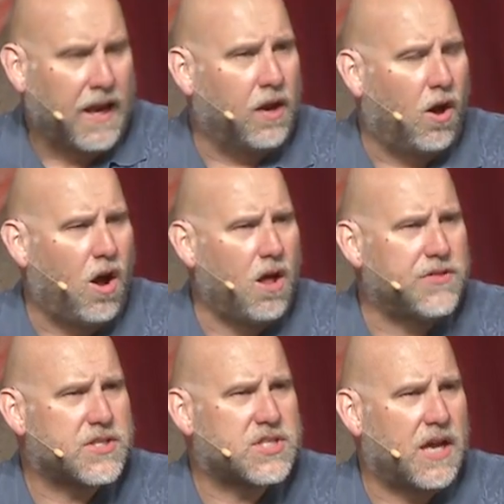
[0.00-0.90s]
And all
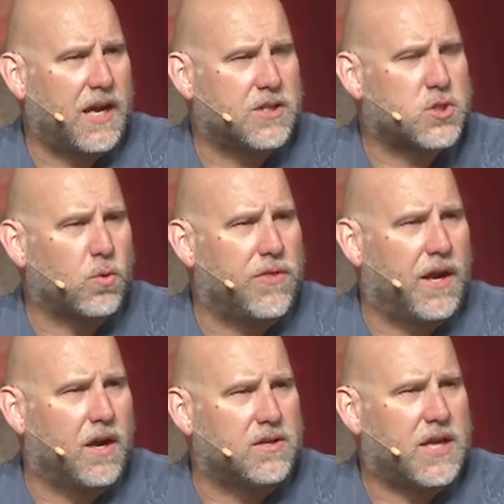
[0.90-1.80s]
the signs were
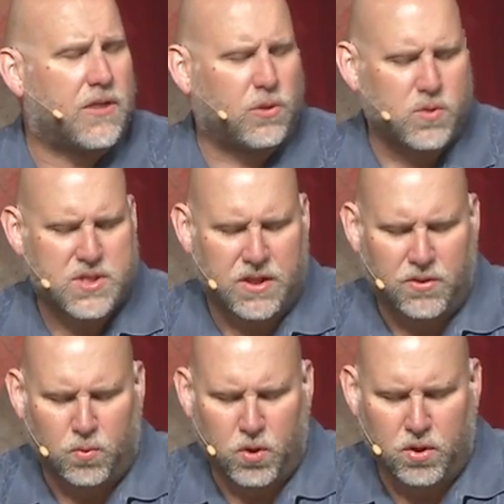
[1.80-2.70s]
there. Death was in
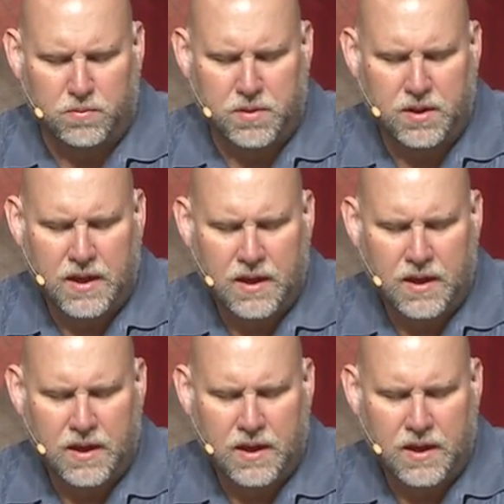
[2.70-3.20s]
the room.